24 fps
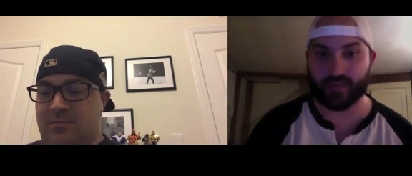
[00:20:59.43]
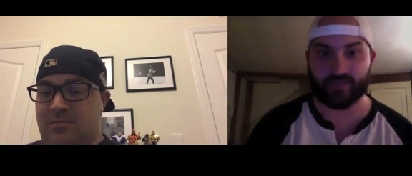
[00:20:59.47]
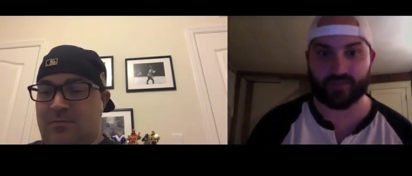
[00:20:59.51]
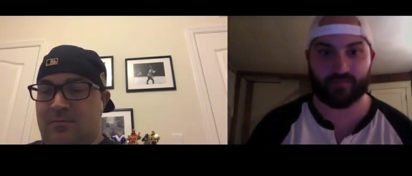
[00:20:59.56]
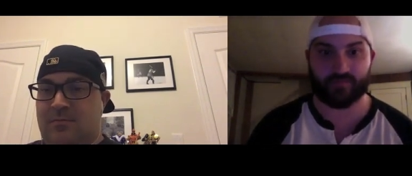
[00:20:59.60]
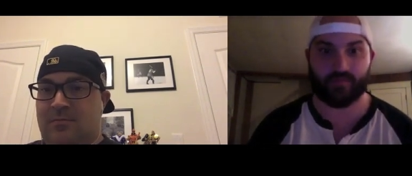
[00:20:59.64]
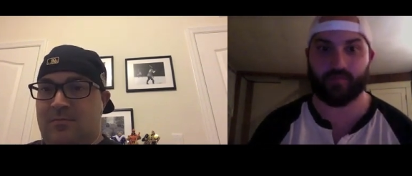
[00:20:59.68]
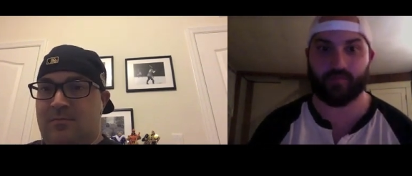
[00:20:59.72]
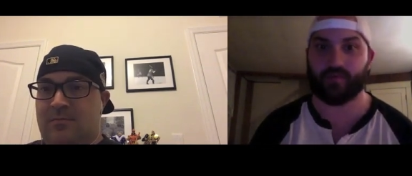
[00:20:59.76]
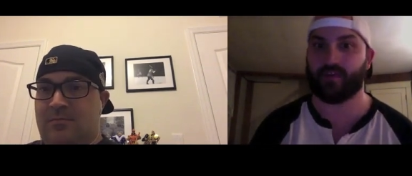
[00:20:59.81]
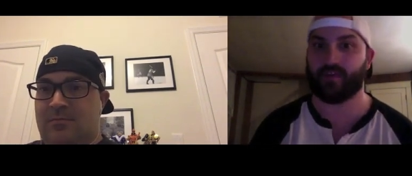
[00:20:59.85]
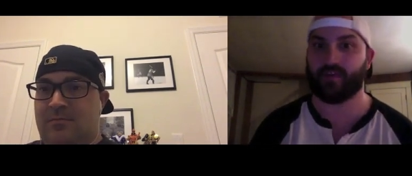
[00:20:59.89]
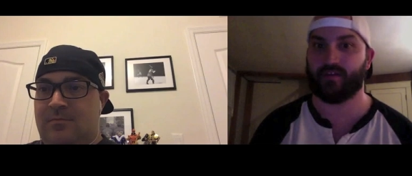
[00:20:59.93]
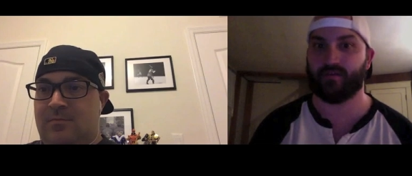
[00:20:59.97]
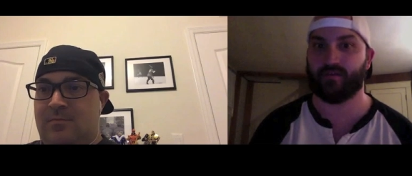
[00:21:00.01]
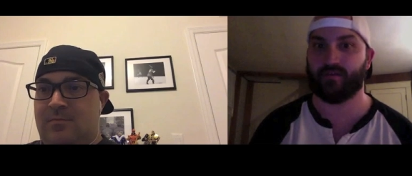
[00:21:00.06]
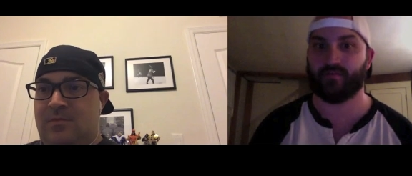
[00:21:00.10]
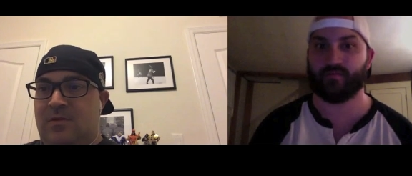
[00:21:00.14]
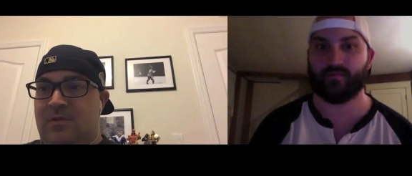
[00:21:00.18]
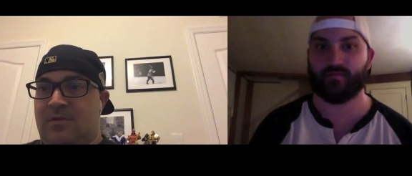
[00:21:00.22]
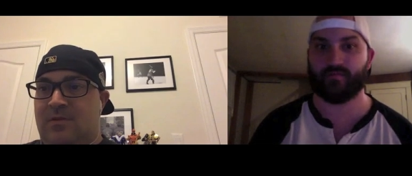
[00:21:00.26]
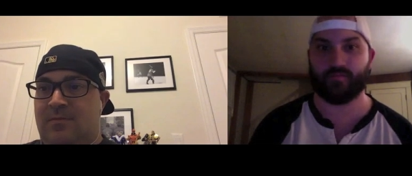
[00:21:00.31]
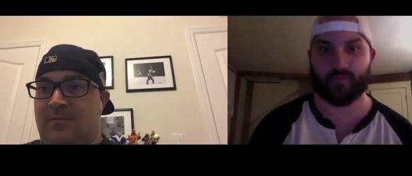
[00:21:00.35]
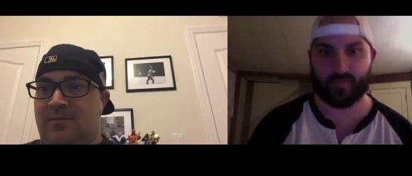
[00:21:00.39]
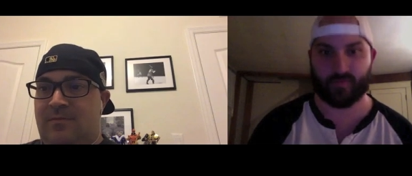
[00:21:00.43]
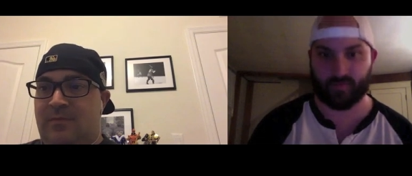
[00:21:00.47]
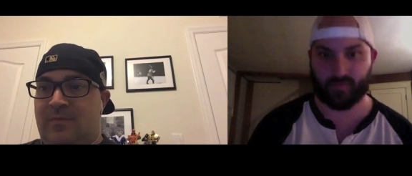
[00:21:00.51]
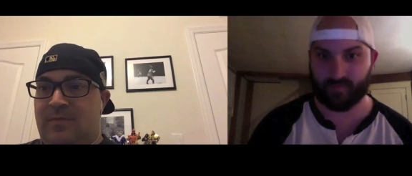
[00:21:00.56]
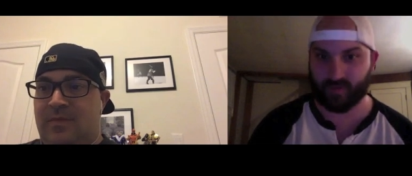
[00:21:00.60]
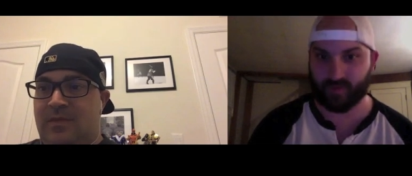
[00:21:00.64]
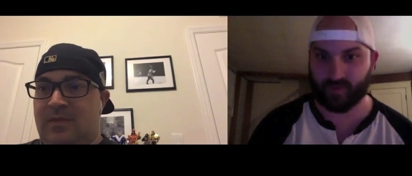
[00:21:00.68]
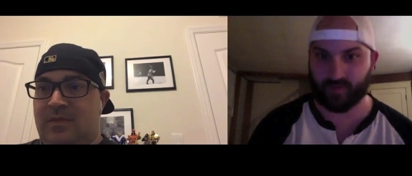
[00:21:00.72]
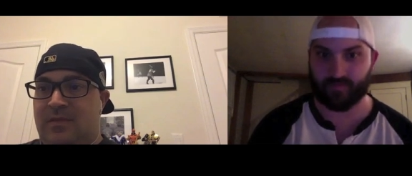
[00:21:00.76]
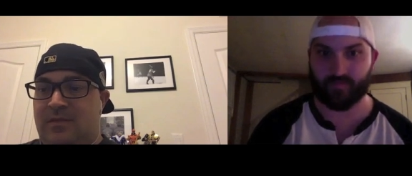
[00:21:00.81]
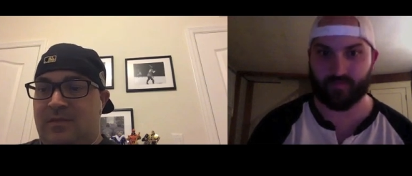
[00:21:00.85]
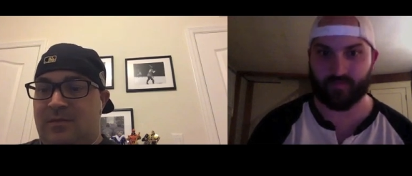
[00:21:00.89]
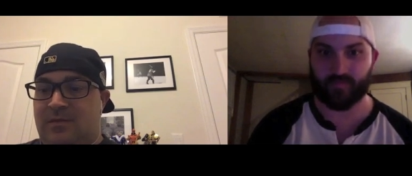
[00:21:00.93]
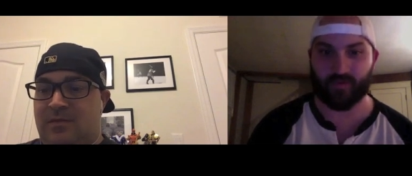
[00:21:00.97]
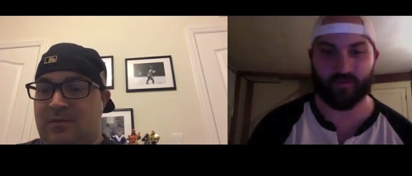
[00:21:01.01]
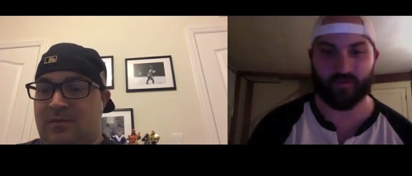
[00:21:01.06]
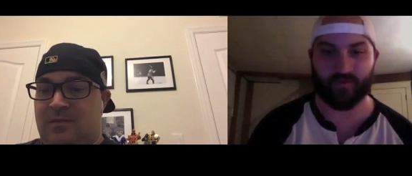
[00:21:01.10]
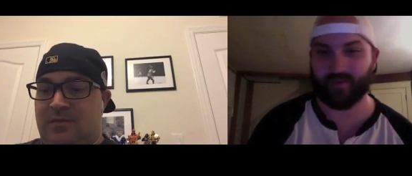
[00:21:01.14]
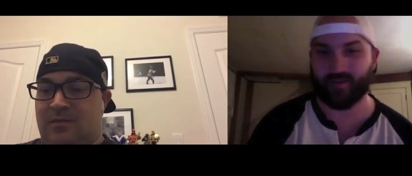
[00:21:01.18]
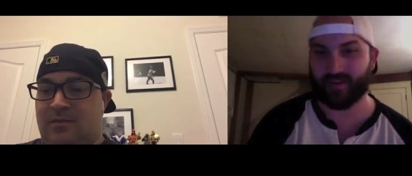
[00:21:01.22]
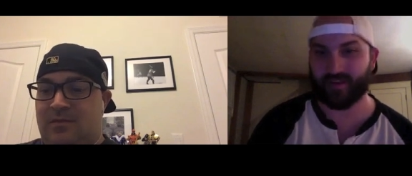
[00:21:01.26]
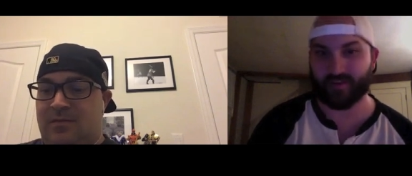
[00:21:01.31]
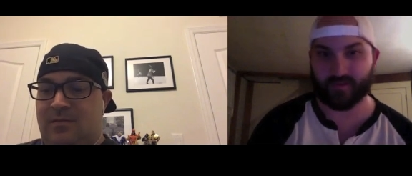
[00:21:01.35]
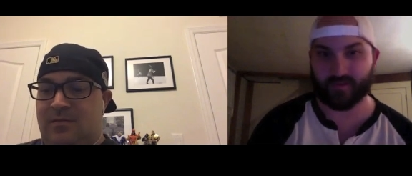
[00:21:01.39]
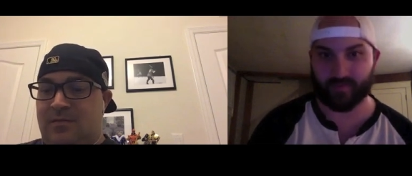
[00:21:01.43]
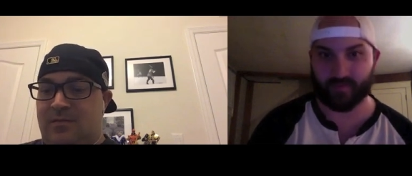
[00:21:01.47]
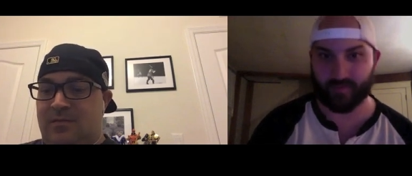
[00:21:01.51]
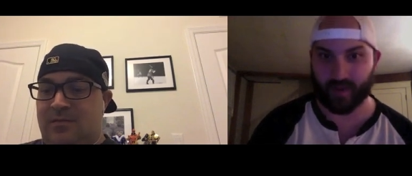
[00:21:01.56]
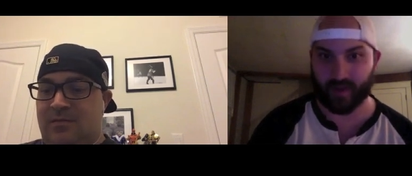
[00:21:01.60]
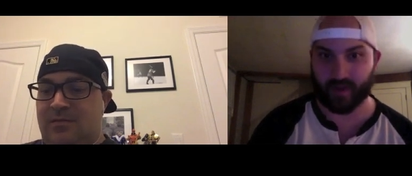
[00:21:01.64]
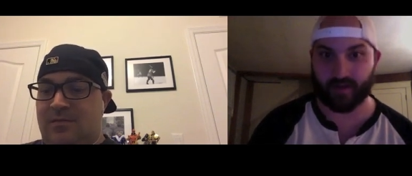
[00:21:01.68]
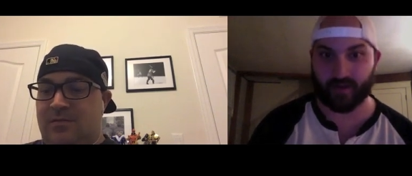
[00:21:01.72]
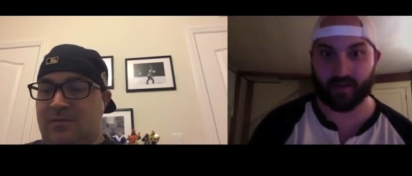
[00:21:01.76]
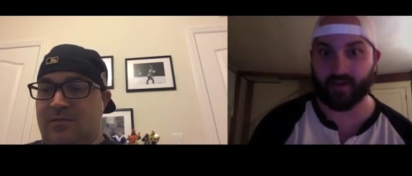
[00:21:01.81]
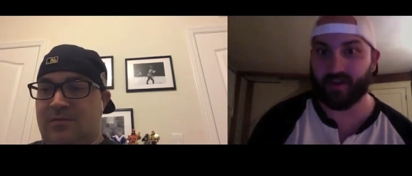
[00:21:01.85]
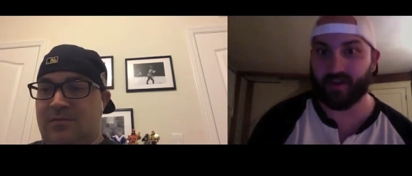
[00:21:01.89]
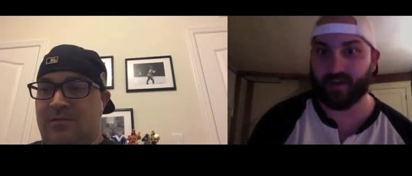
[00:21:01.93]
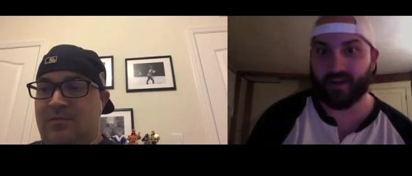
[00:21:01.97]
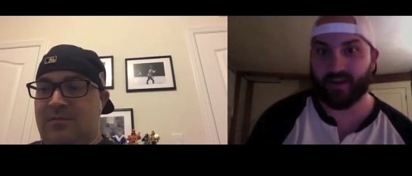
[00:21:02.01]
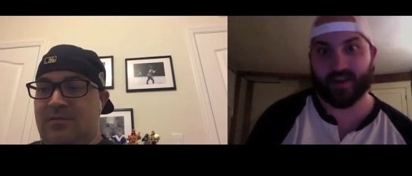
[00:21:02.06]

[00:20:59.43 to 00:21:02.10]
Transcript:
Speaker 1: what we can be, what we can do better.